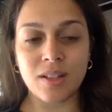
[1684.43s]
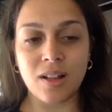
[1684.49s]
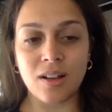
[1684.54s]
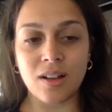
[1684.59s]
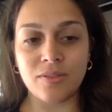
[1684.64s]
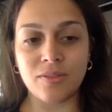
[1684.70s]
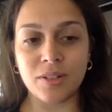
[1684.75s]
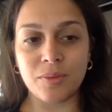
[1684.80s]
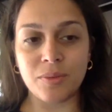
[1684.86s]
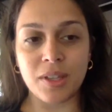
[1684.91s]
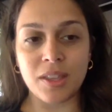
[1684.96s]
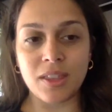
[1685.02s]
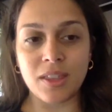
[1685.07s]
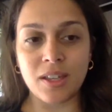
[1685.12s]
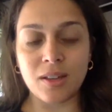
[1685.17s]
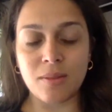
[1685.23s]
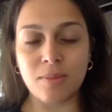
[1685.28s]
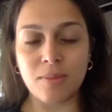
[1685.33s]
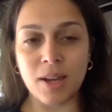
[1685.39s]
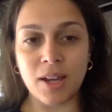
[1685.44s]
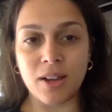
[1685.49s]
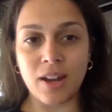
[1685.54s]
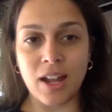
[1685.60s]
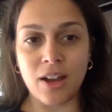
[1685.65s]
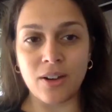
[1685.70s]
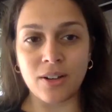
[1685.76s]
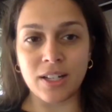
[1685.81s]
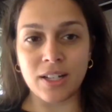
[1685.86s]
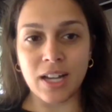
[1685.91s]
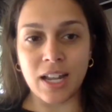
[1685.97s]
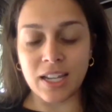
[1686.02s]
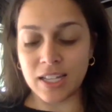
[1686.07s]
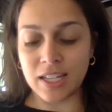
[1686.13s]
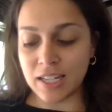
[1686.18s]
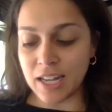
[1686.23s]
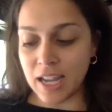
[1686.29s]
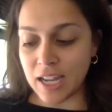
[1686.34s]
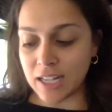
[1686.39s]
Often we think about, how can I
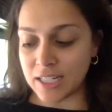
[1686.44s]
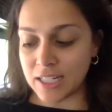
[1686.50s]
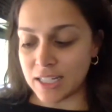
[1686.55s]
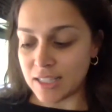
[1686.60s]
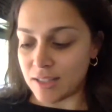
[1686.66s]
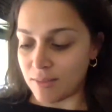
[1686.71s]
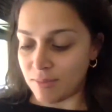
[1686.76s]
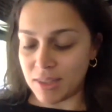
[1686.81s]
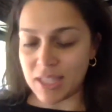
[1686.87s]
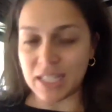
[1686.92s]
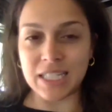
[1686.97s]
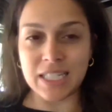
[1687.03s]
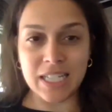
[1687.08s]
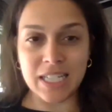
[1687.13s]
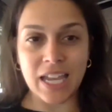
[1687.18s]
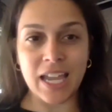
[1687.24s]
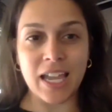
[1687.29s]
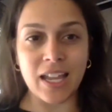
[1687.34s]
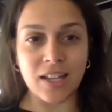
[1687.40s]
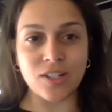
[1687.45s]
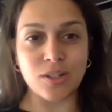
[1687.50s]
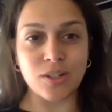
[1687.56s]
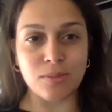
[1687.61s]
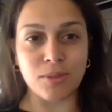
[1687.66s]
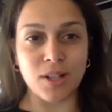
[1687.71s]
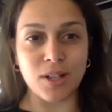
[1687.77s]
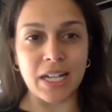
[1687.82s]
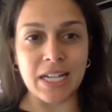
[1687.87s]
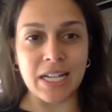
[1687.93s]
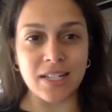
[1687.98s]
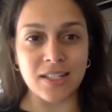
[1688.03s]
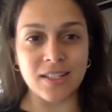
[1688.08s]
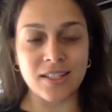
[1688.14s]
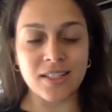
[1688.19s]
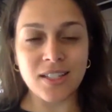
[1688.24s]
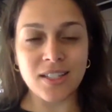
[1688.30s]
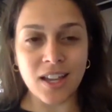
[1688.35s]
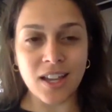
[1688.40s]
connect to something tangible? I need
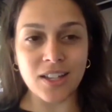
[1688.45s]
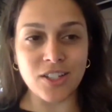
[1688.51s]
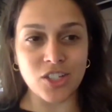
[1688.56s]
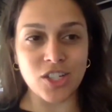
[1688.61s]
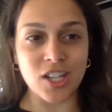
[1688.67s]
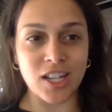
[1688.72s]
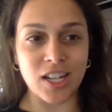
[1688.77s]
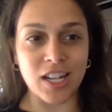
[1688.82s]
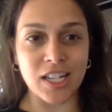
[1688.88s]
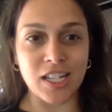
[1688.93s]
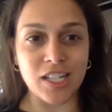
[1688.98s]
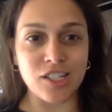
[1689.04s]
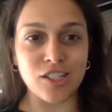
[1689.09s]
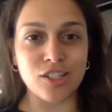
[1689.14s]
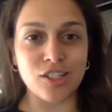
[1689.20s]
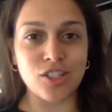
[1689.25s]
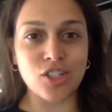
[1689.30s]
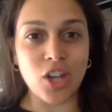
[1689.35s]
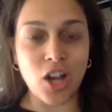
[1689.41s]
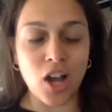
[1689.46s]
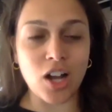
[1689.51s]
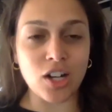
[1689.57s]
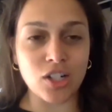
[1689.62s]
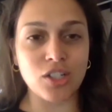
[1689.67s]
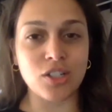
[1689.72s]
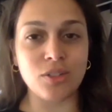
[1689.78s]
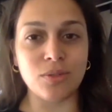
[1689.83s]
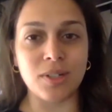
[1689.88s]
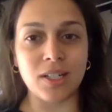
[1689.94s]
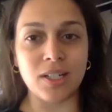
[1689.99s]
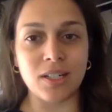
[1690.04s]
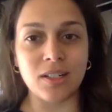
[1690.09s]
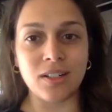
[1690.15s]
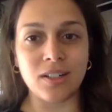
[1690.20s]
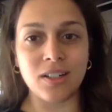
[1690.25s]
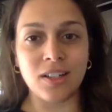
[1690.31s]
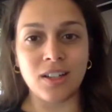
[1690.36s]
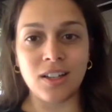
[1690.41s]
to touch it. I need to talk to it.
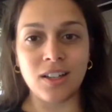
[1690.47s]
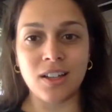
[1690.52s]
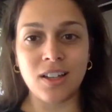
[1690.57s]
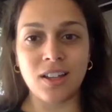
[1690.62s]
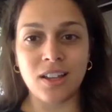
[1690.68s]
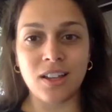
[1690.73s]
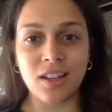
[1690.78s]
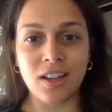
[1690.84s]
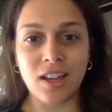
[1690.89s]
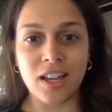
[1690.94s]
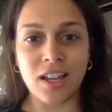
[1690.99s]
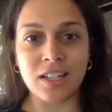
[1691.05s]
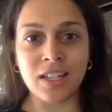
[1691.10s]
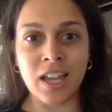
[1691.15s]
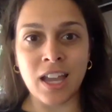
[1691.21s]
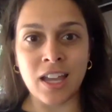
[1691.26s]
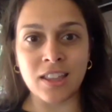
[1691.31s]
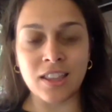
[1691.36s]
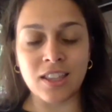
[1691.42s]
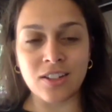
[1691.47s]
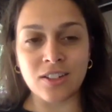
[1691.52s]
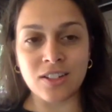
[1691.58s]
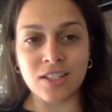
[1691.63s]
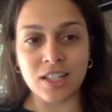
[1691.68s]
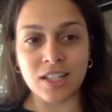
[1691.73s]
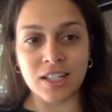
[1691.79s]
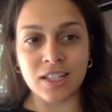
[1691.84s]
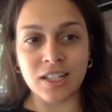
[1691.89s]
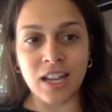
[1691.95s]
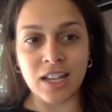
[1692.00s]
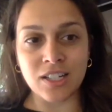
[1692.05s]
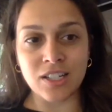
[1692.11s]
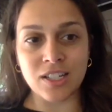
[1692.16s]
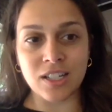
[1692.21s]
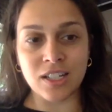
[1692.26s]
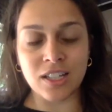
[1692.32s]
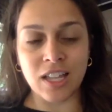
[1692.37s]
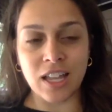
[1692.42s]
And yet there's a
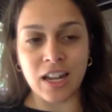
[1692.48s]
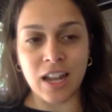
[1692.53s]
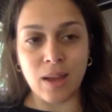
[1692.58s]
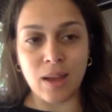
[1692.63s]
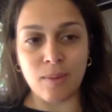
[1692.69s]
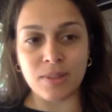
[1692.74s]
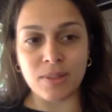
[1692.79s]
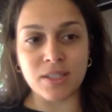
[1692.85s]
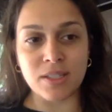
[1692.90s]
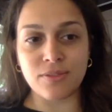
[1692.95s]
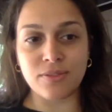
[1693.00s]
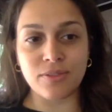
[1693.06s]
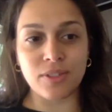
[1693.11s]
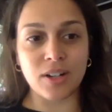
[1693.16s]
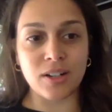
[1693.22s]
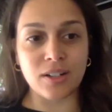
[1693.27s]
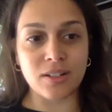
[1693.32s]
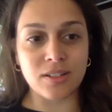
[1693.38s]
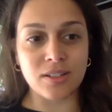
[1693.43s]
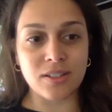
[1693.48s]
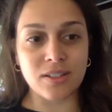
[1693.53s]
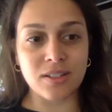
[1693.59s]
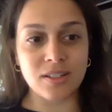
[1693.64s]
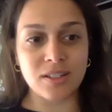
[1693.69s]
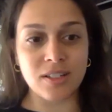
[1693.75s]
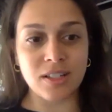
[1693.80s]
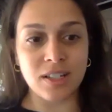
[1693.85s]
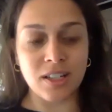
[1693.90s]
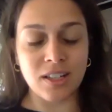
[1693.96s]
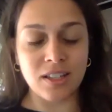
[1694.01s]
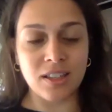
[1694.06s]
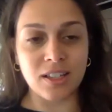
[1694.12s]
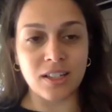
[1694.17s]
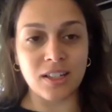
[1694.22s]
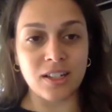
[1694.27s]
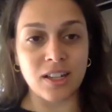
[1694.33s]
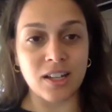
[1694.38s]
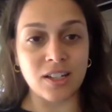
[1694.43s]
connection that happens first,
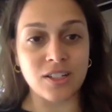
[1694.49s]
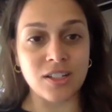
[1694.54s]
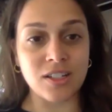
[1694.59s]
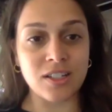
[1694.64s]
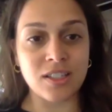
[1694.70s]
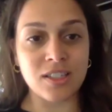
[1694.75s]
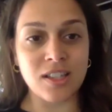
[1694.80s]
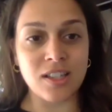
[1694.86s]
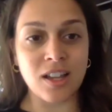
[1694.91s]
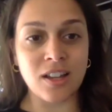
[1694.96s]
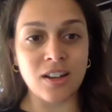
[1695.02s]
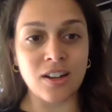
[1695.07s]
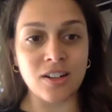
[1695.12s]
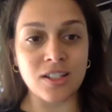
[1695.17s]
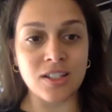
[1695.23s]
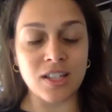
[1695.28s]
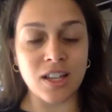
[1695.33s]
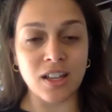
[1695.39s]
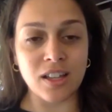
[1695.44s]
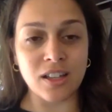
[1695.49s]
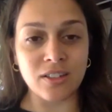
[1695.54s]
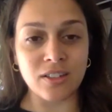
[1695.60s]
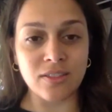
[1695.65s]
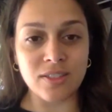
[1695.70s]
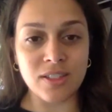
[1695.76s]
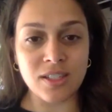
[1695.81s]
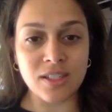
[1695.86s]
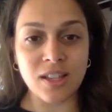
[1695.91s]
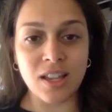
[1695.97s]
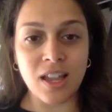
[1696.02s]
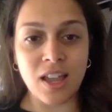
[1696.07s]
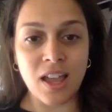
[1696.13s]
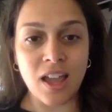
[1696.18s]
the connection inside ourselves,